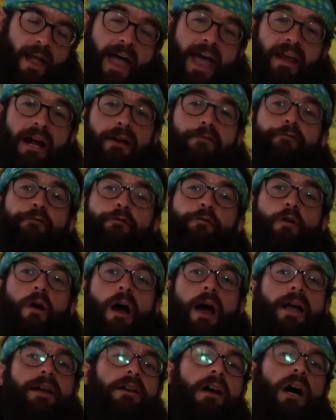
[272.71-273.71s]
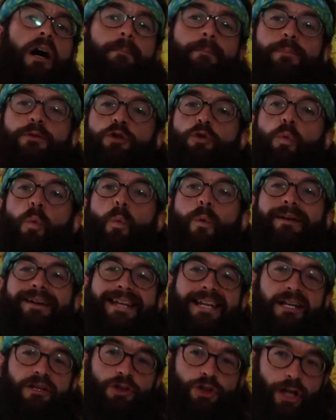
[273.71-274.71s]
and I fried up
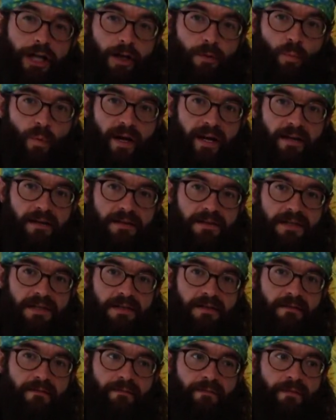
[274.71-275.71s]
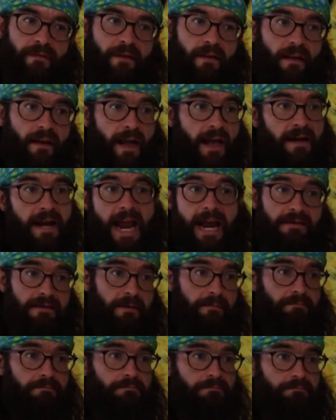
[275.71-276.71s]
20 chicken wings and ate
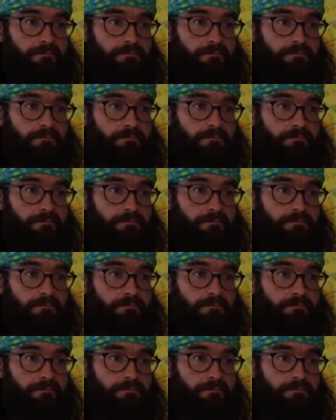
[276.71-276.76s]
them.